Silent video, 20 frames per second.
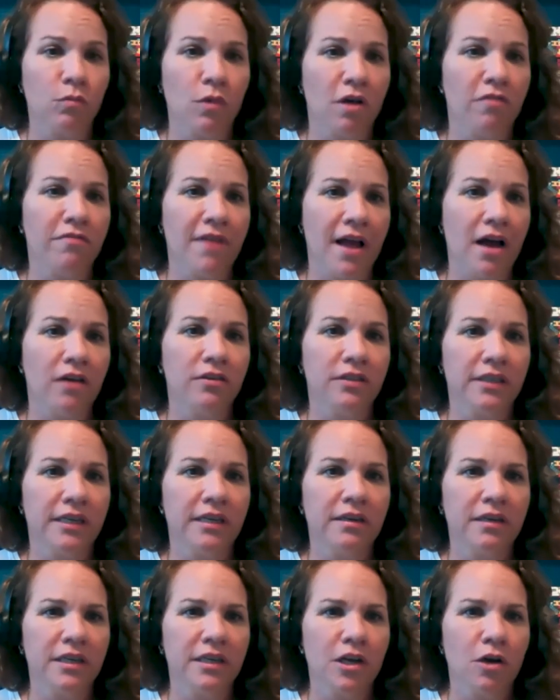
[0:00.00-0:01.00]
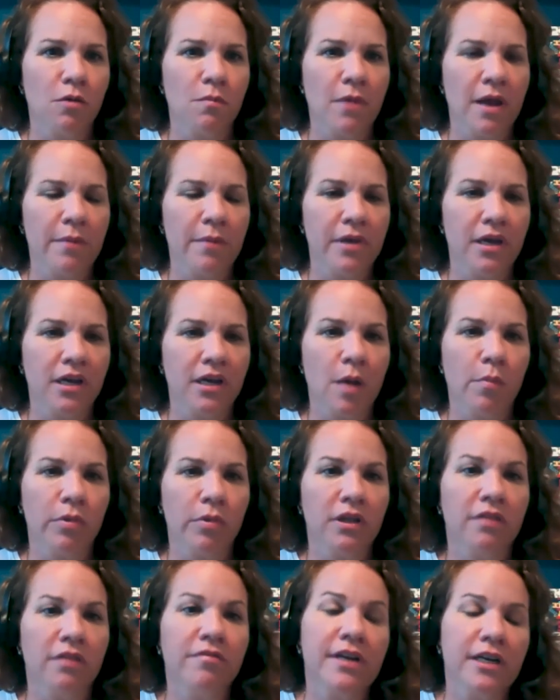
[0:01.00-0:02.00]
well-founded, you know, maybe a
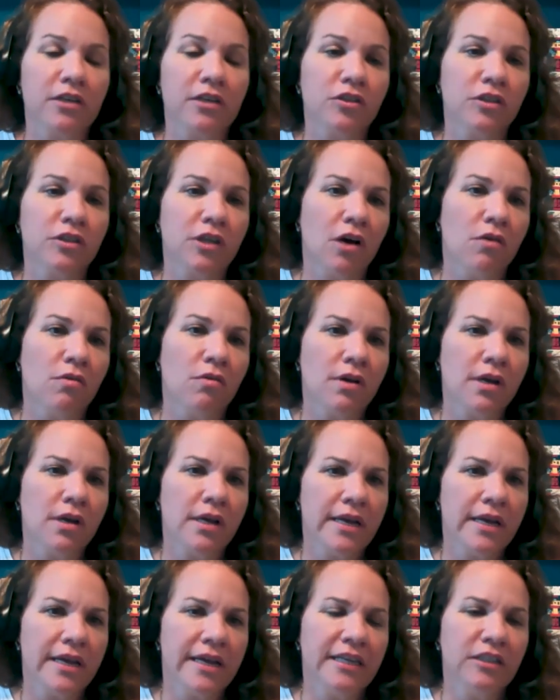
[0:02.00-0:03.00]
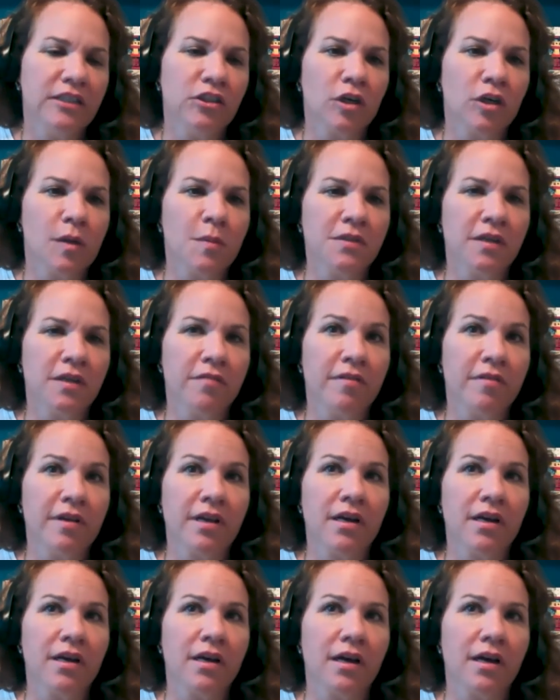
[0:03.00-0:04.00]
couple of years ago, in terms of
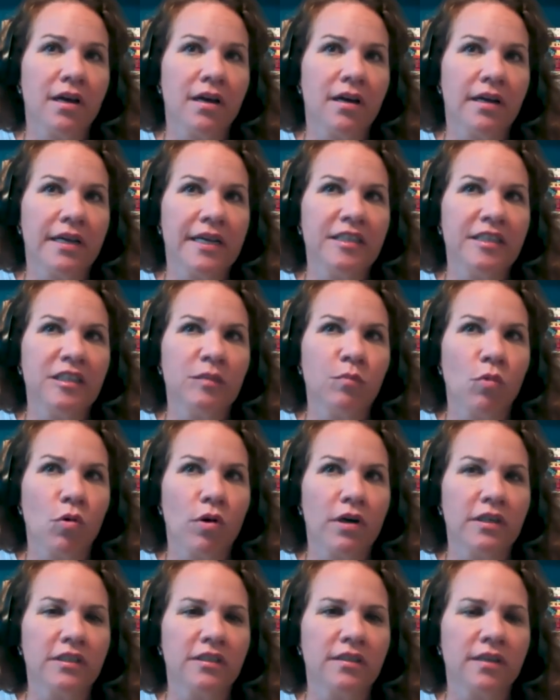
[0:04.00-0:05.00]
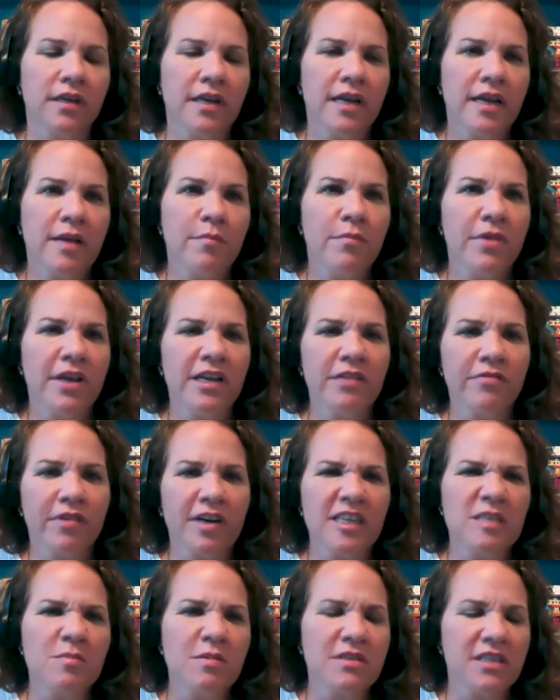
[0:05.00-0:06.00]
uh, esports being
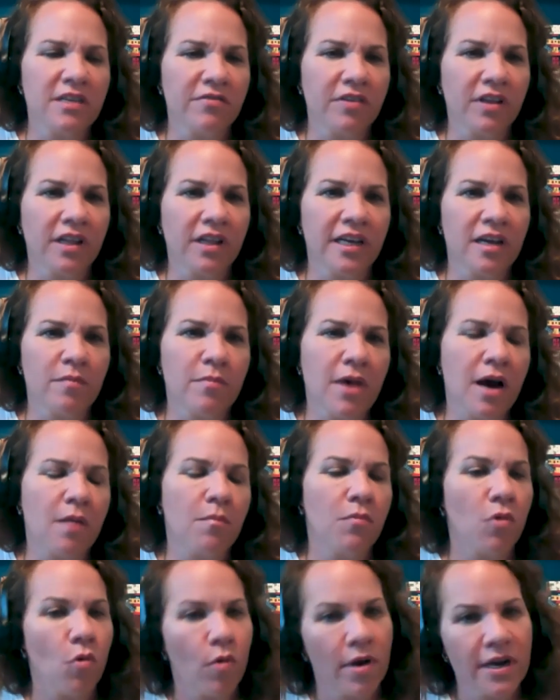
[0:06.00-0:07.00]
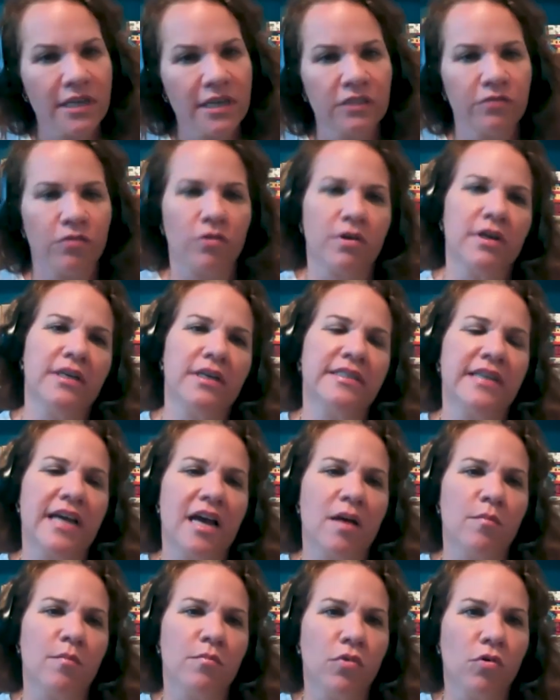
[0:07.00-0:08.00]
very specifically about boys, for
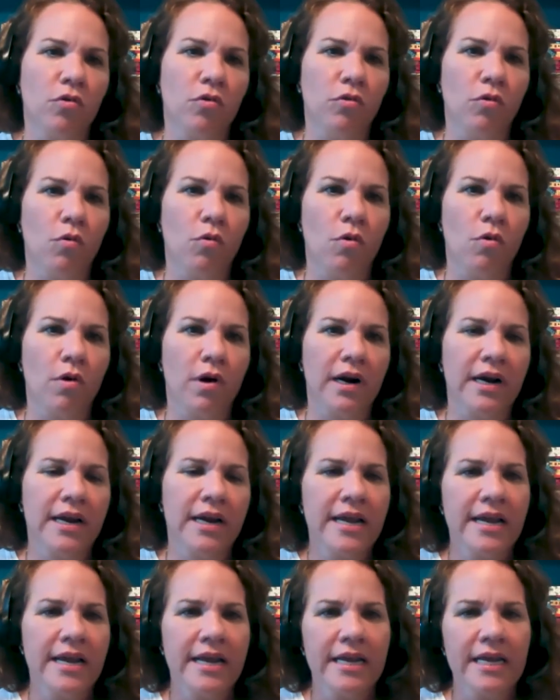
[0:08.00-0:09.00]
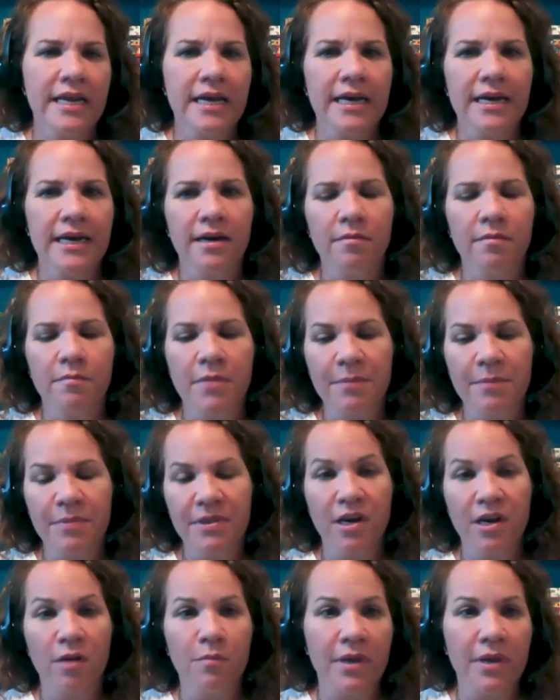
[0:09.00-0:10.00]
example, or uh, maybe
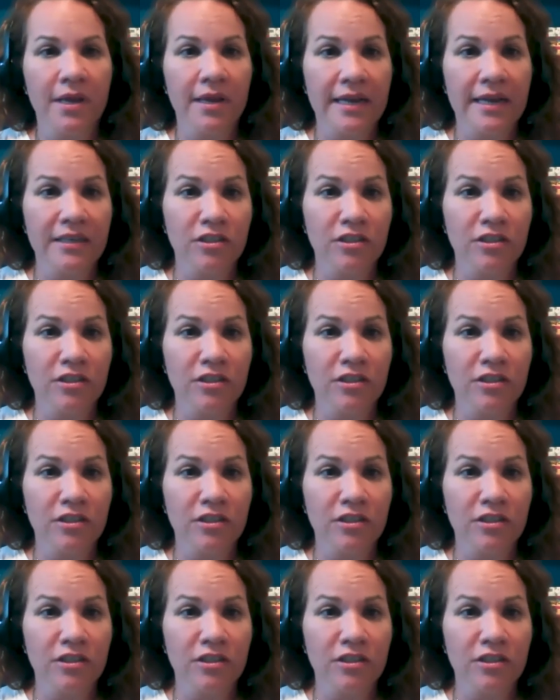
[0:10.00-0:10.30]
there being a